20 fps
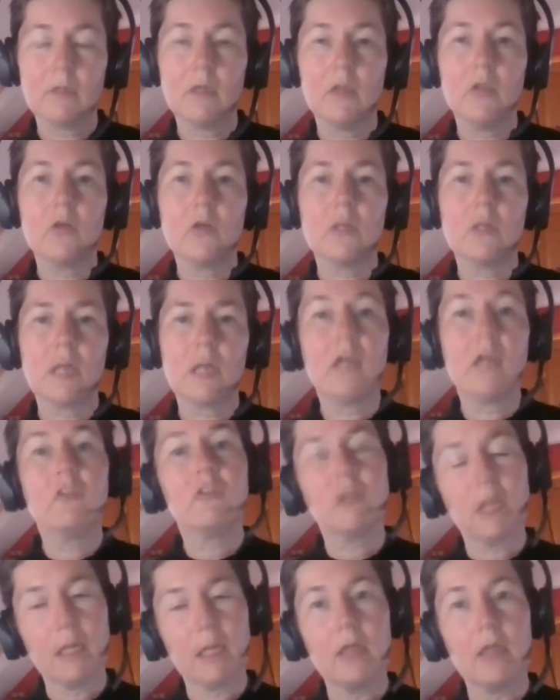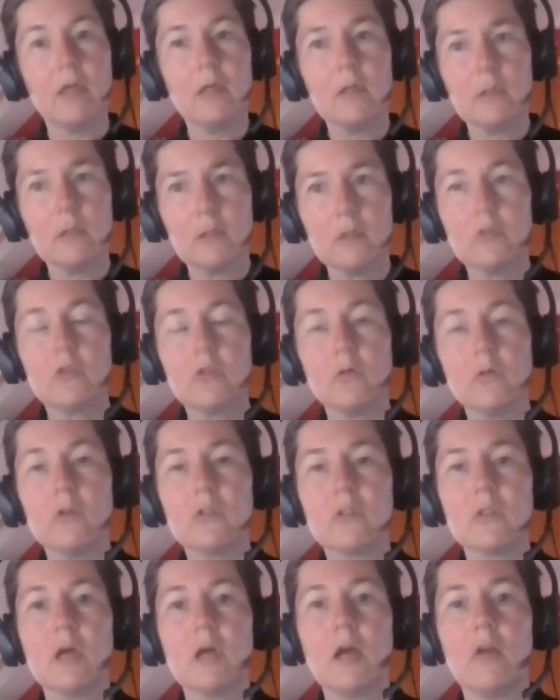you could actually do a
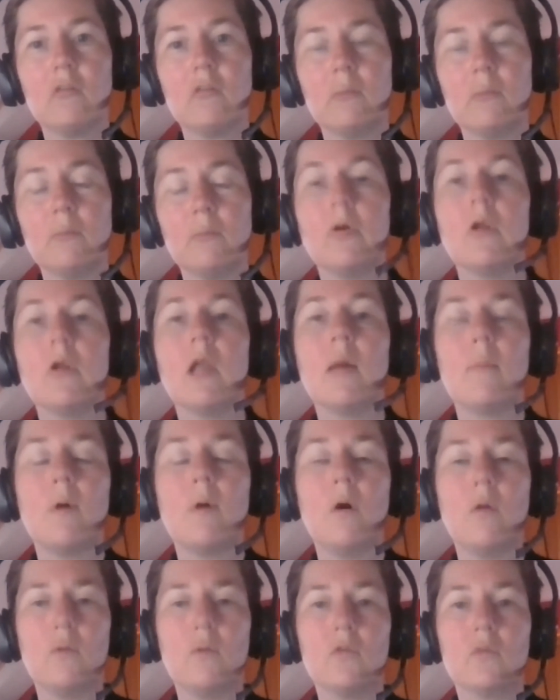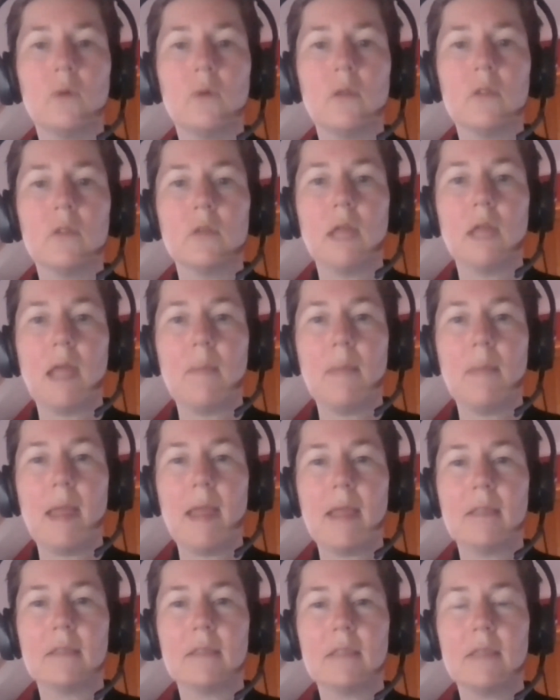search and pull up all those ones on MS,